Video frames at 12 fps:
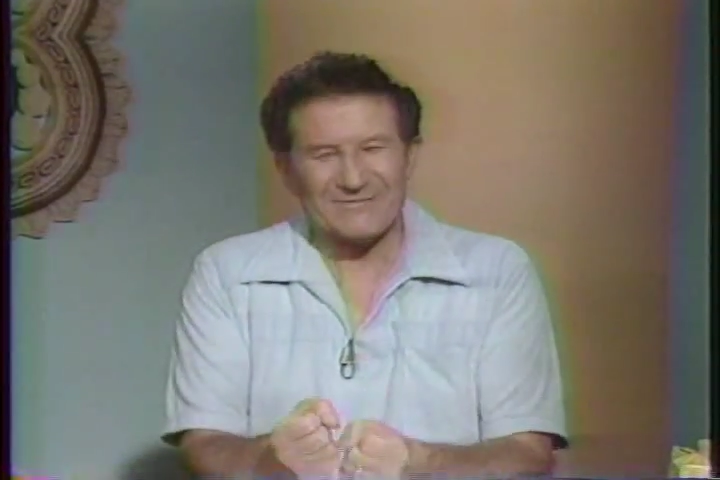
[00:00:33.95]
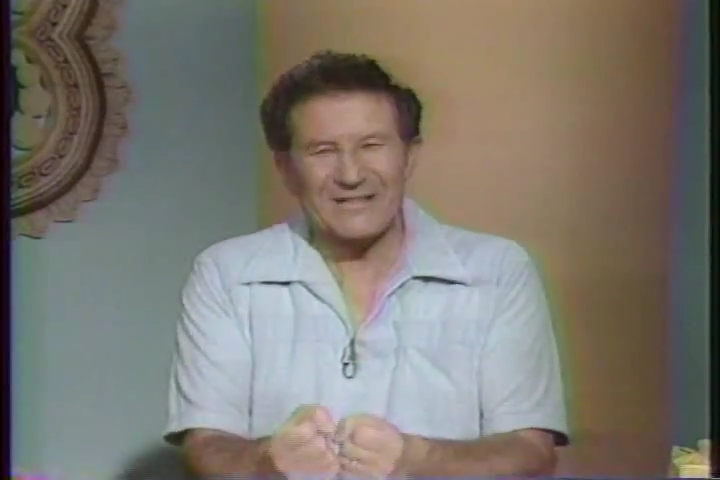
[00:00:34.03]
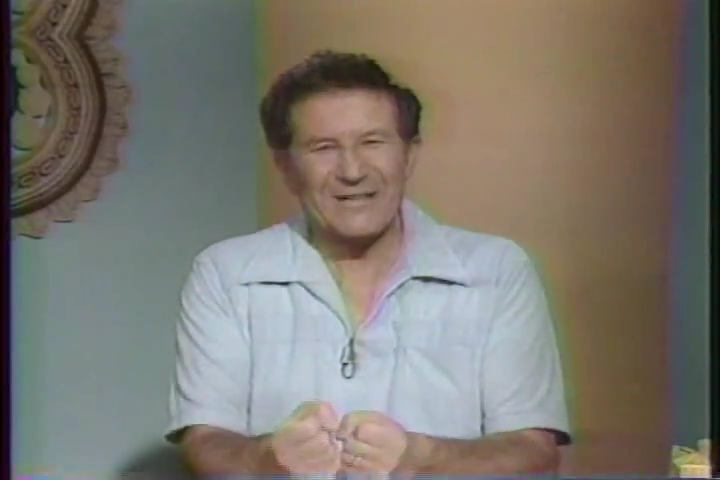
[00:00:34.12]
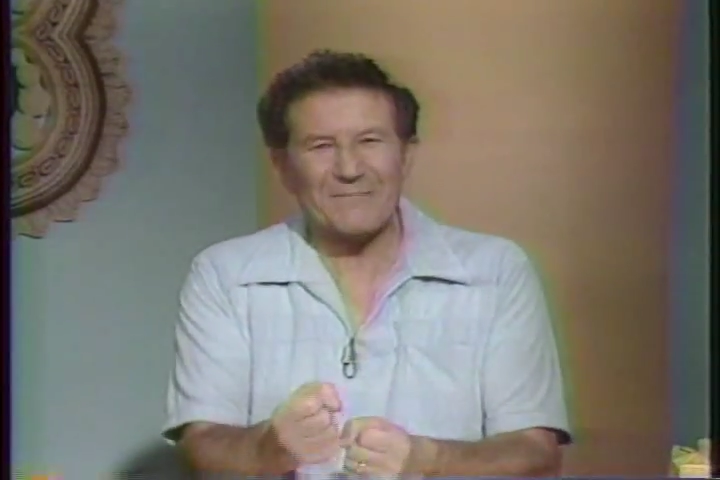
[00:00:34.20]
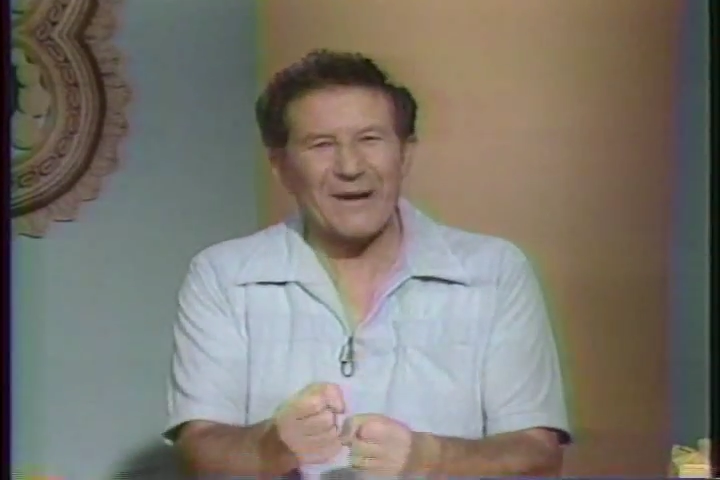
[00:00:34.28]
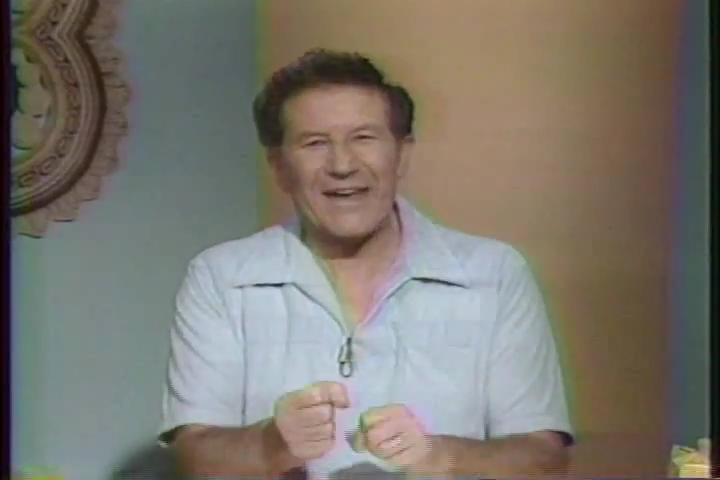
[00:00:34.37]

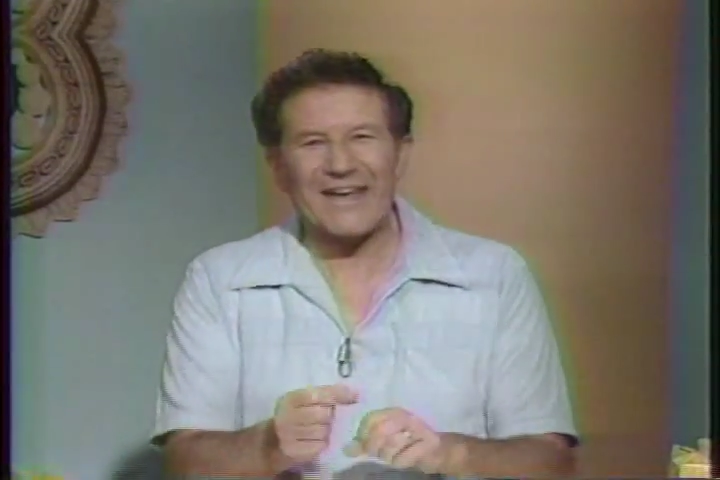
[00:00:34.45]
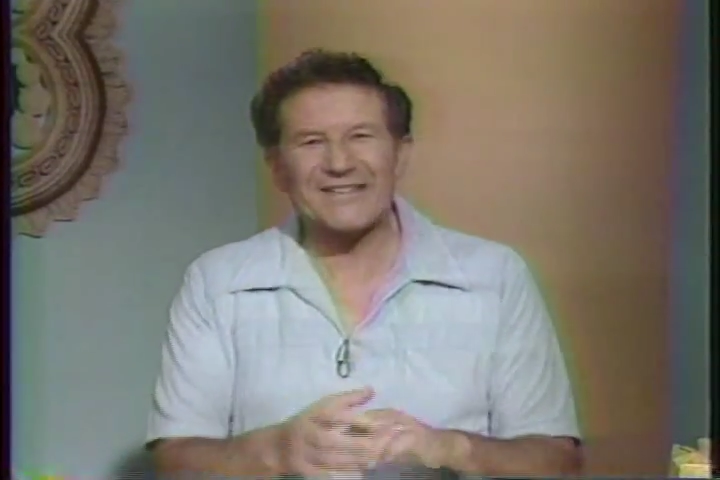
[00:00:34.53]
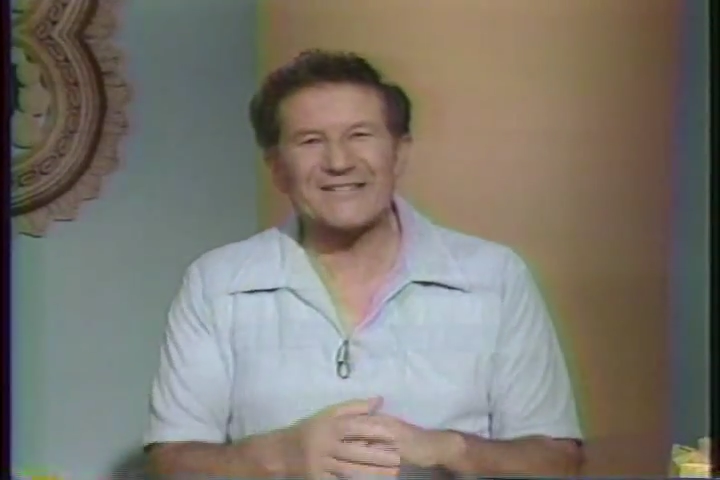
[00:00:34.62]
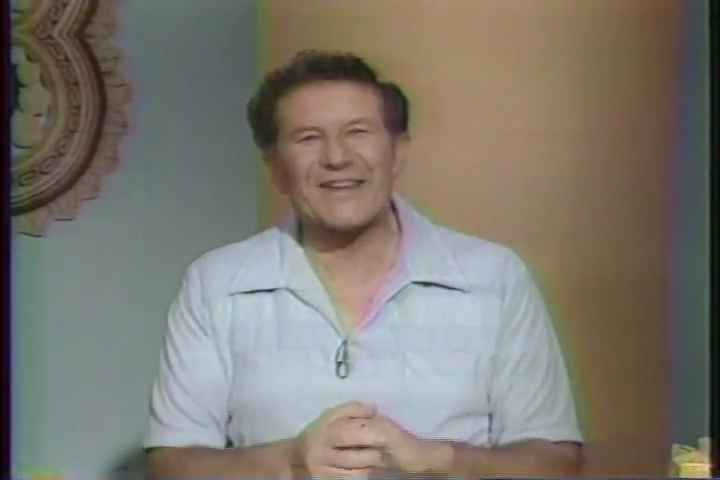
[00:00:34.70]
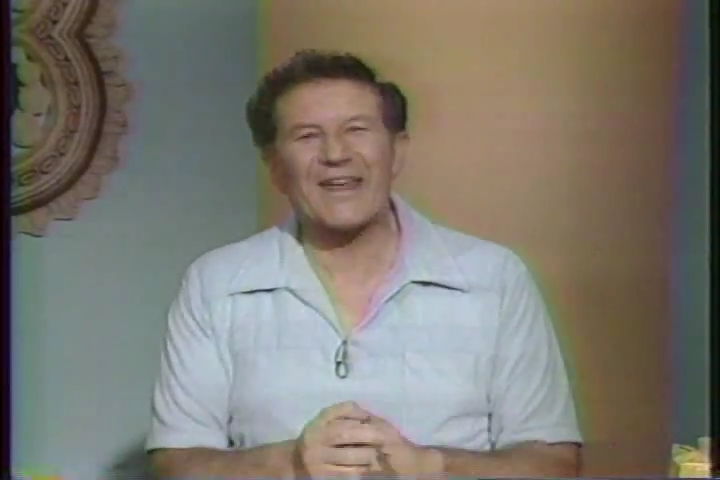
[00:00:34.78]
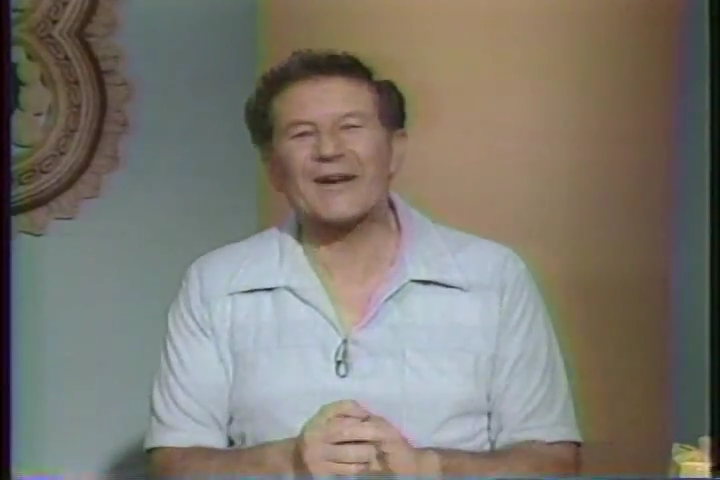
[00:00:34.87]
really get my
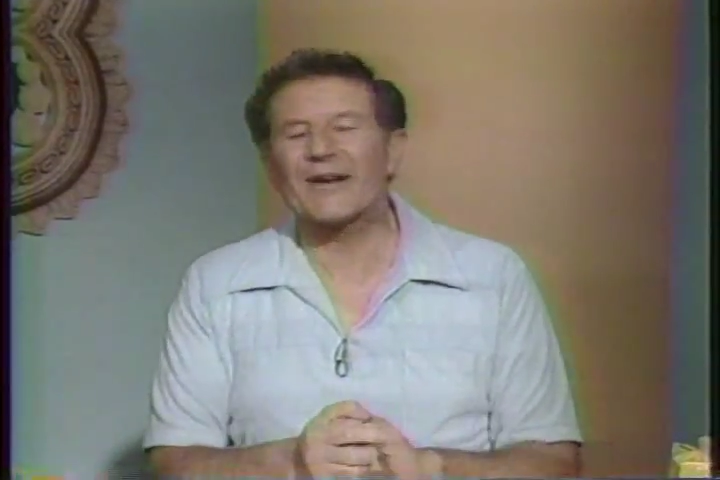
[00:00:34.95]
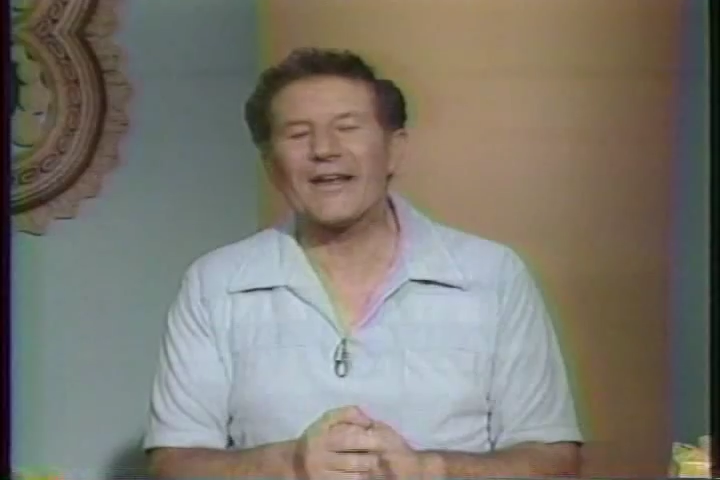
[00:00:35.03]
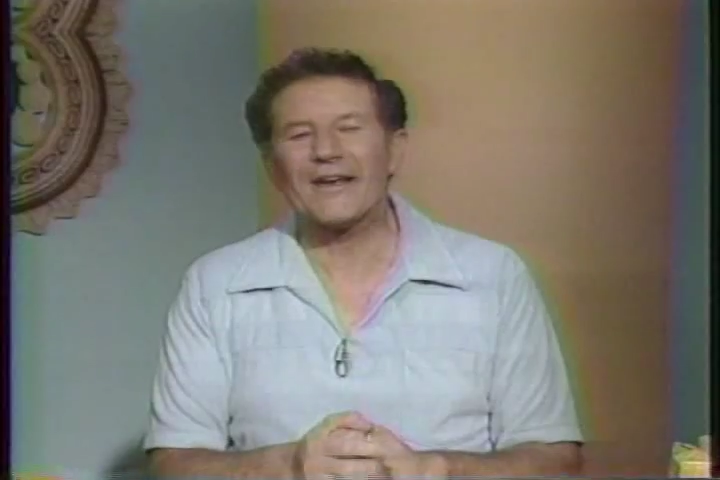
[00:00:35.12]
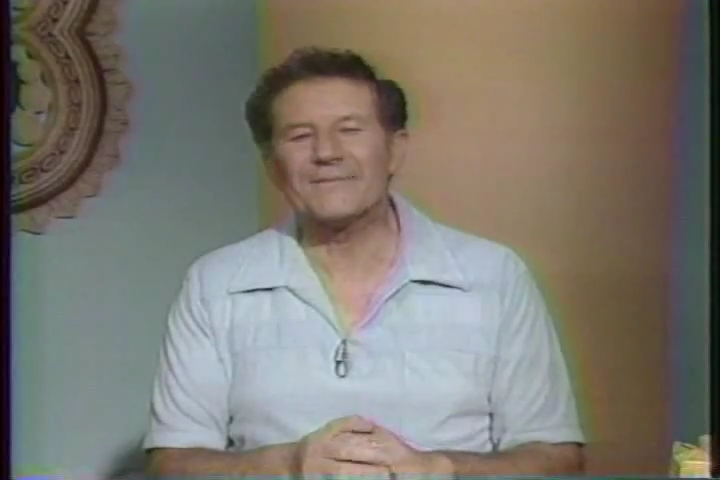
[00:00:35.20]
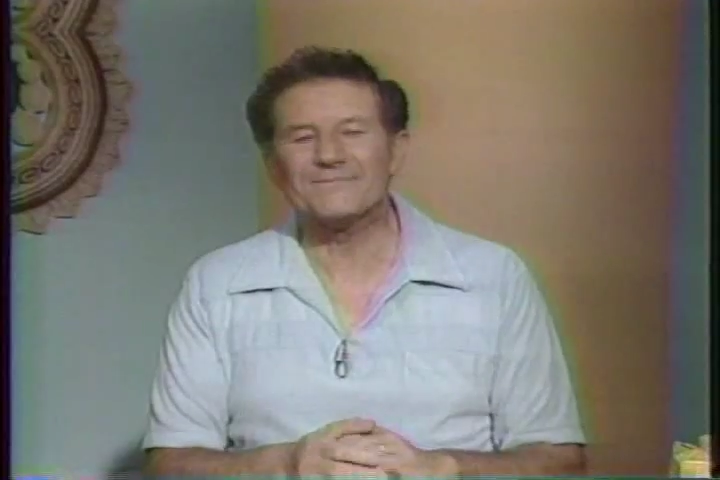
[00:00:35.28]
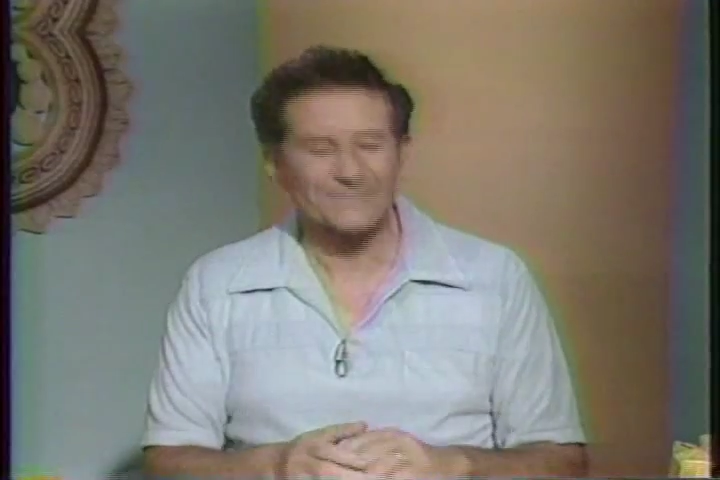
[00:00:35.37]
hands into that
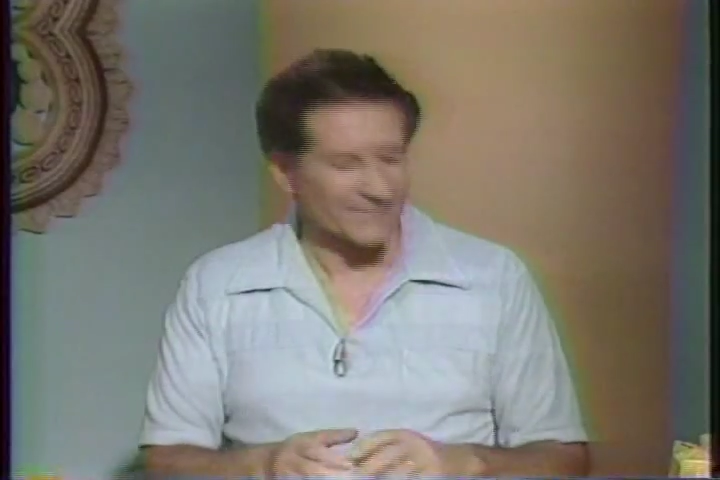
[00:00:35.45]
clay.